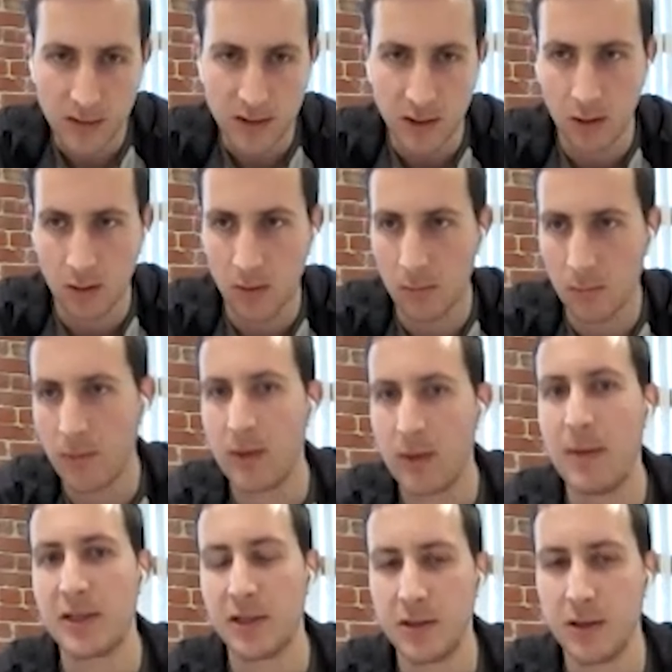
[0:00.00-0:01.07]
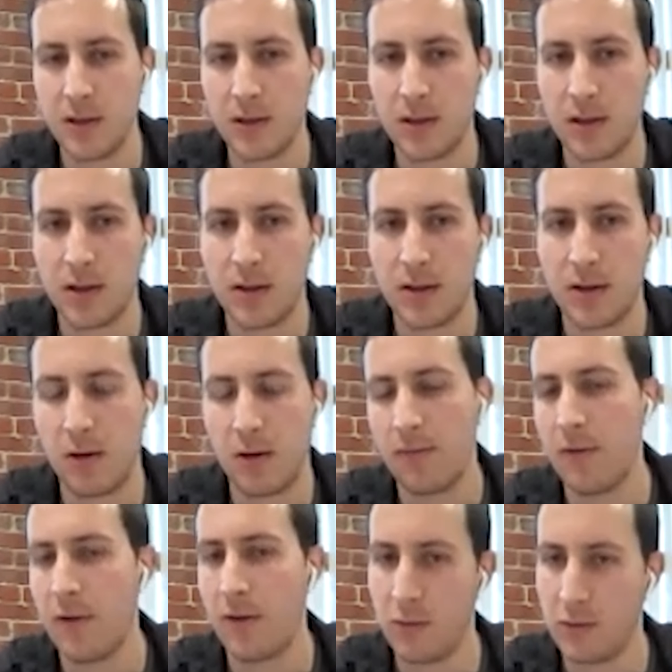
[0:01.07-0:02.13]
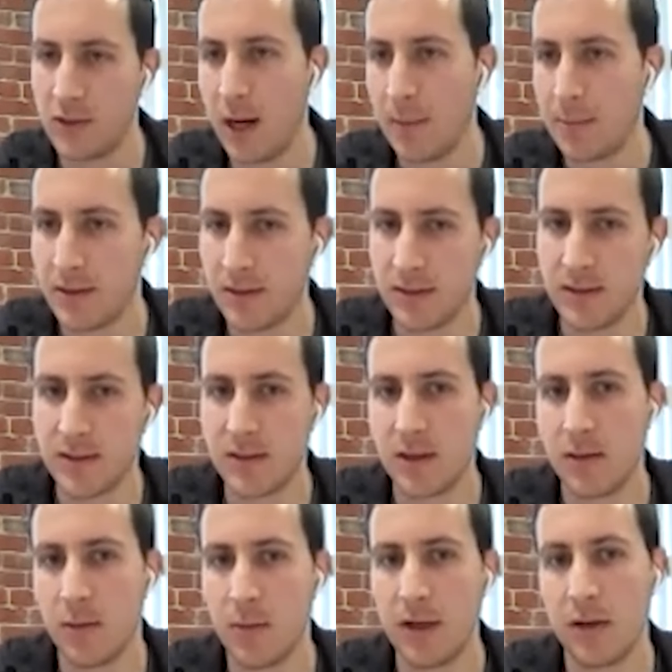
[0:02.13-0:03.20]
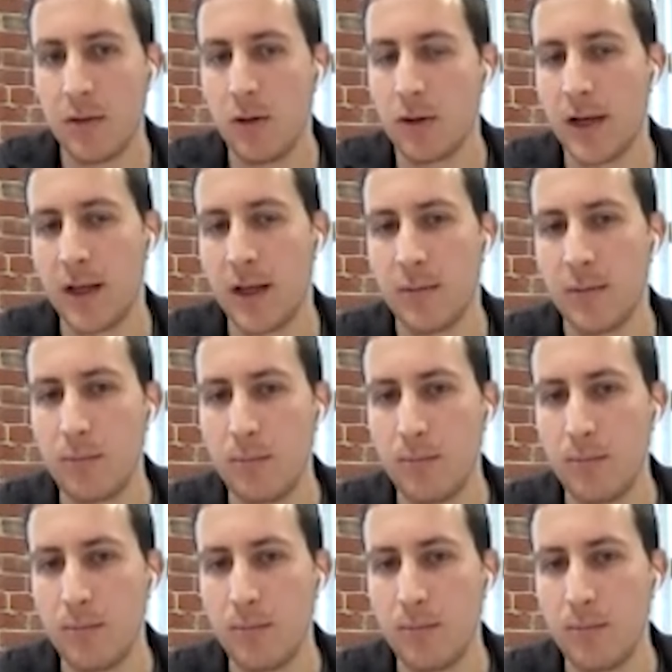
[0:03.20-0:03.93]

So we mentioned, of those options, we could look at